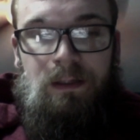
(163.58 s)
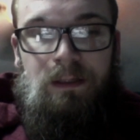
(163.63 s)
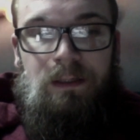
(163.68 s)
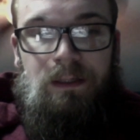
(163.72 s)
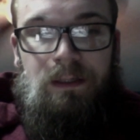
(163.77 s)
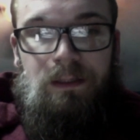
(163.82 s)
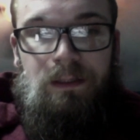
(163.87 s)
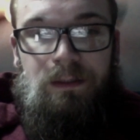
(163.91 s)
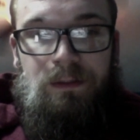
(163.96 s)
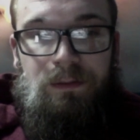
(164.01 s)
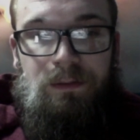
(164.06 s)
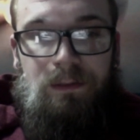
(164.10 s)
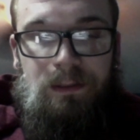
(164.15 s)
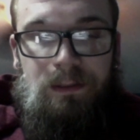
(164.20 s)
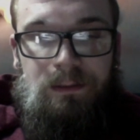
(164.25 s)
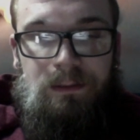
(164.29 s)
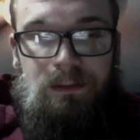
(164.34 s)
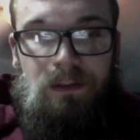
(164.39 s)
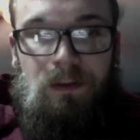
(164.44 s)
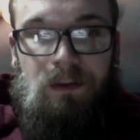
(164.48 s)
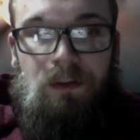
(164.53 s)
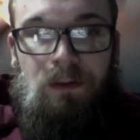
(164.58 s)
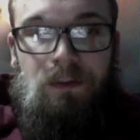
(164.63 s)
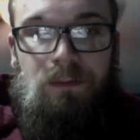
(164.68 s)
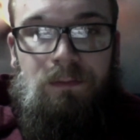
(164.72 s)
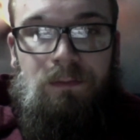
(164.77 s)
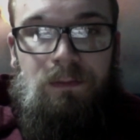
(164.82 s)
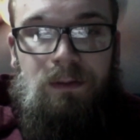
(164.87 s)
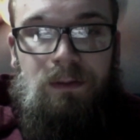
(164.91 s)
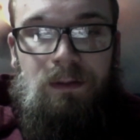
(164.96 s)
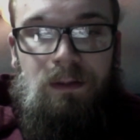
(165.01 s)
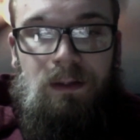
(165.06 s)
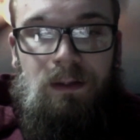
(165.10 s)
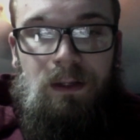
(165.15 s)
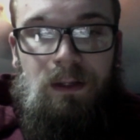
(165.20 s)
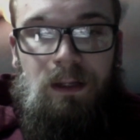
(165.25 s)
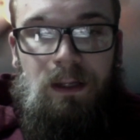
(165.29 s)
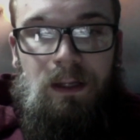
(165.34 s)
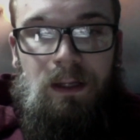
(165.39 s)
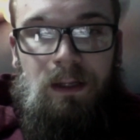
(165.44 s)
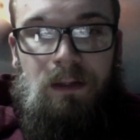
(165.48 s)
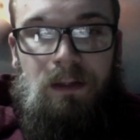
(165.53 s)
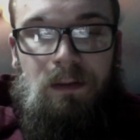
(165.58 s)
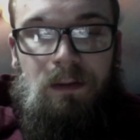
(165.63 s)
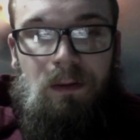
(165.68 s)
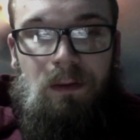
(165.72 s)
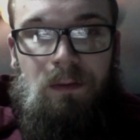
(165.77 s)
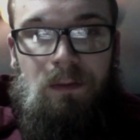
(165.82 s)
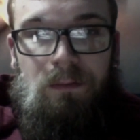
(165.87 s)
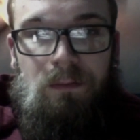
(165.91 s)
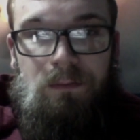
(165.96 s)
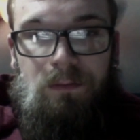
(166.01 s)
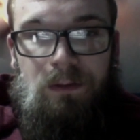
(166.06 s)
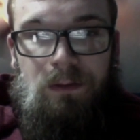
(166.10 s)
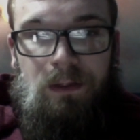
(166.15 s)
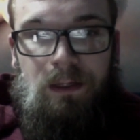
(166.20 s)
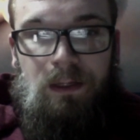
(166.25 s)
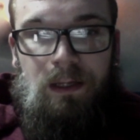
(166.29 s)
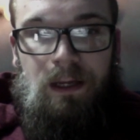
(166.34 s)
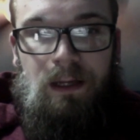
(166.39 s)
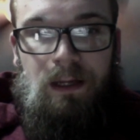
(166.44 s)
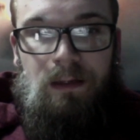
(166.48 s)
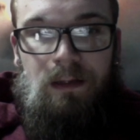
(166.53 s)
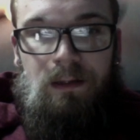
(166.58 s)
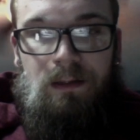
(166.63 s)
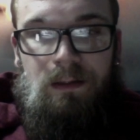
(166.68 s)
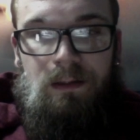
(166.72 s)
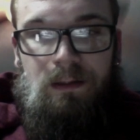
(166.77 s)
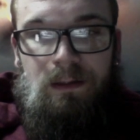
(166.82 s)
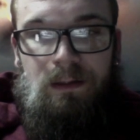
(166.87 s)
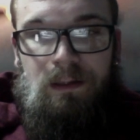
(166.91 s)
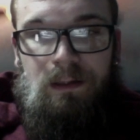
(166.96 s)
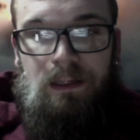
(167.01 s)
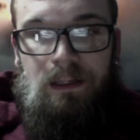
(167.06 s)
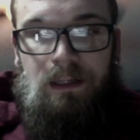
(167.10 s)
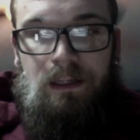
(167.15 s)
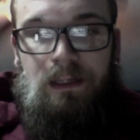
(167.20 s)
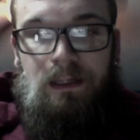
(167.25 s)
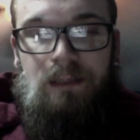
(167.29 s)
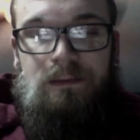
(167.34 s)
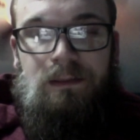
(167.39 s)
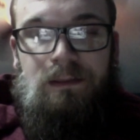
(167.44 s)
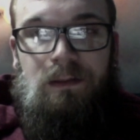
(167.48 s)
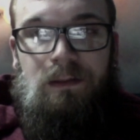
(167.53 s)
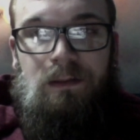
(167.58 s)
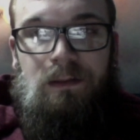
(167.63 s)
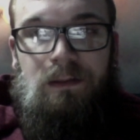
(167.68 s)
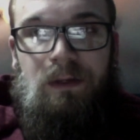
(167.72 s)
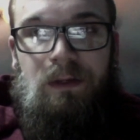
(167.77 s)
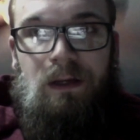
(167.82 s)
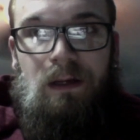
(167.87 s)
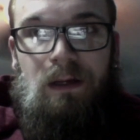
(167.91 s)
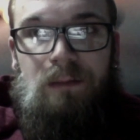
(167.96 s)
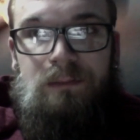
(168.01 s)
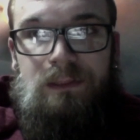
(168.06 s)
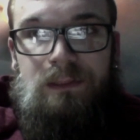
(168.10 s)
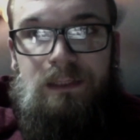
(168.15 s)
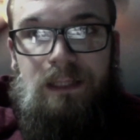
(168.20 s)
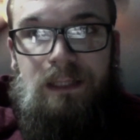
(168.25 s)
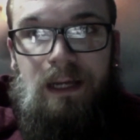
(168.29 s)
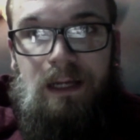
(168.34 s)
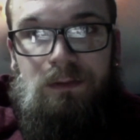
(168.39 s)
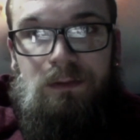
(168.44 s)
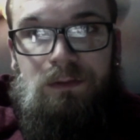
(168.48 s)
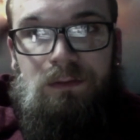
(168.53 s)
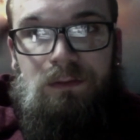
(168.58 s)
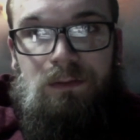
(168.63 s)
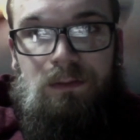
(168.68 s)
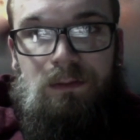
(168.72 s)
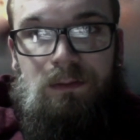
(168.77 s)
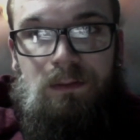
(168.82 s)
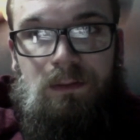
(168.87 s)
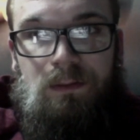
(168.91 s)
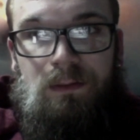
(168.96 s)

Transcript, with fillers: And do this over and over again until it becomes natural.